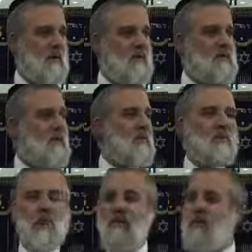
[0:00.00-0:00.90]
There's a need
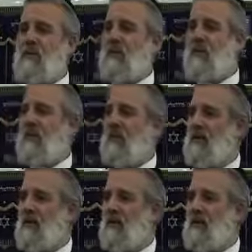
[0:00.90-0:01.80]
for everything,
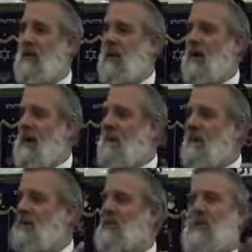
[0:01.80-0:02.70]
and
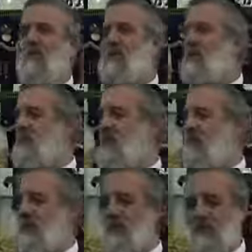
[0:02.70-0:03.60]
everything serves some
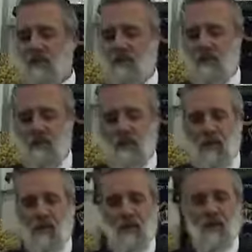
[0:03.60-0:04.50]
purpose.
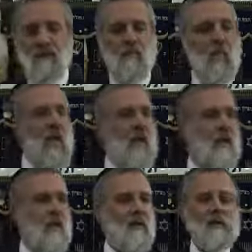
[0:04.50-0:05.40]

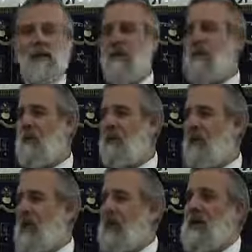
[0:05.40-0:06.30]
Man is not
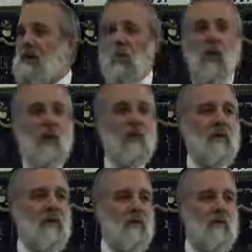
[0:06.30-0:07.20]
perfect. That is why
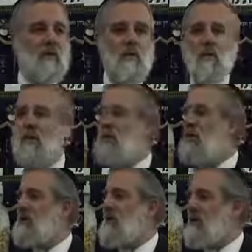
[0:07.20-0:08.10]
the word
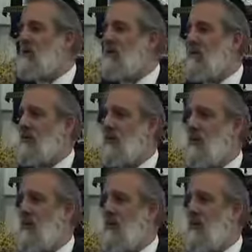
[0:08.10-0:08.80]
good is not used